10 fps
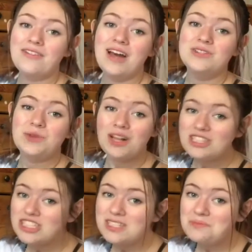that
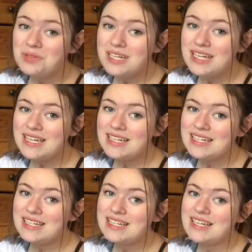duology
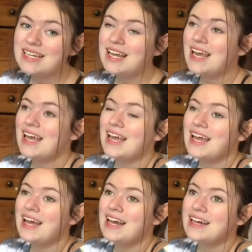completed,
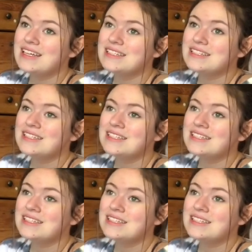and